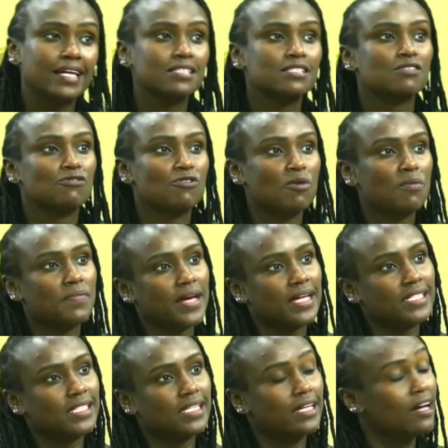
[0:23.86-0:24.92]
against Form
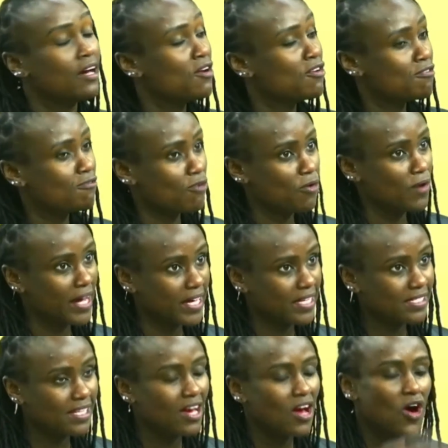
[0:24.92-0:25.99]

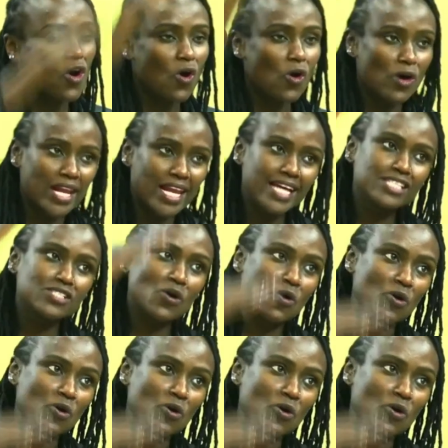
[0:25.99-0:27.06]
34As, collate
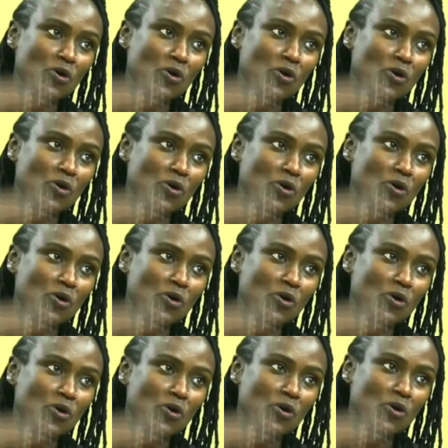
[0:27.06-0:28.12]
all
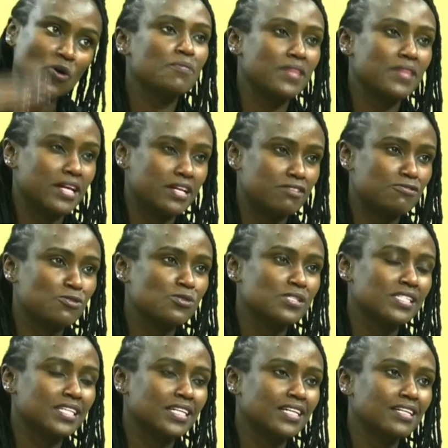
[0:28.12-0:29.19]
Form
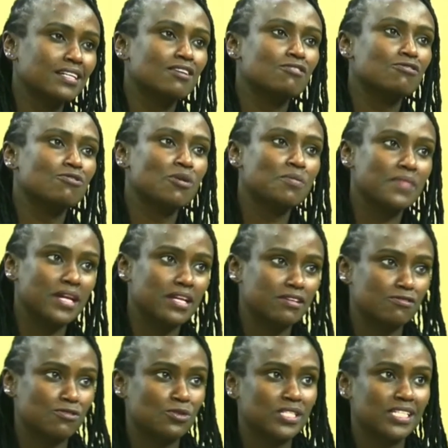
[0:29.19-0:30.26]
34C, Form
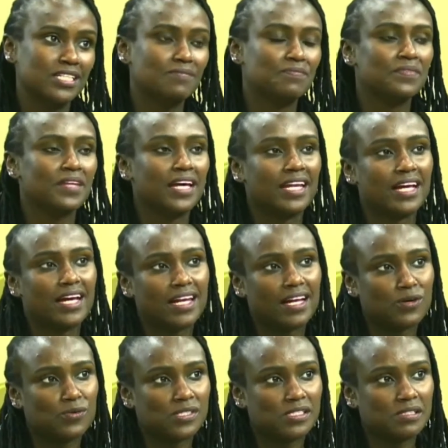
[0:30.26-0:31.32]
34D, and
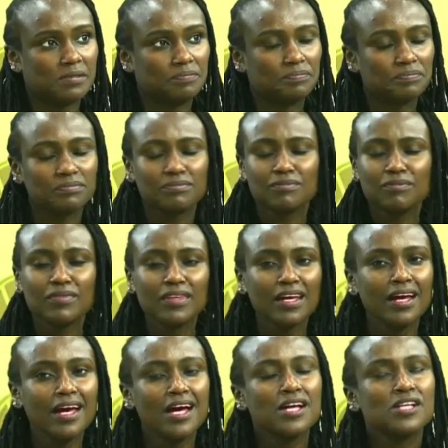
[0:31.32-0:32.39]
announce.
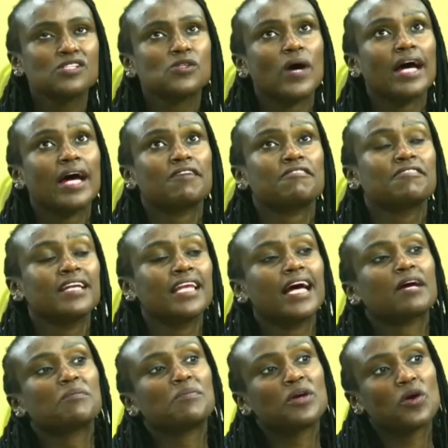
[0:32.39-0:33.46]
So I feel
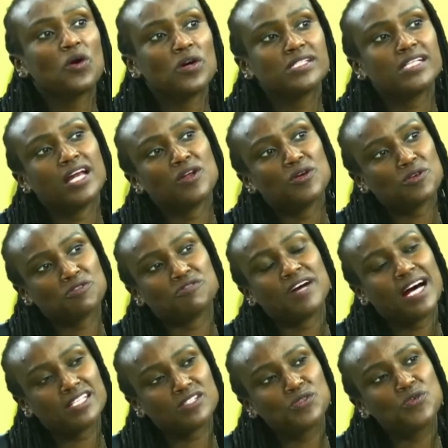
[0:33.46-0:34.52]
like because a lot of
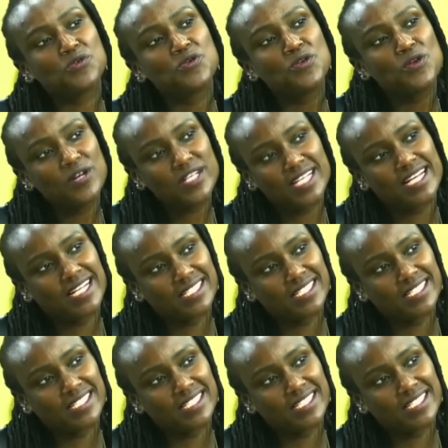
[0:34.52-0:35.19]
us do not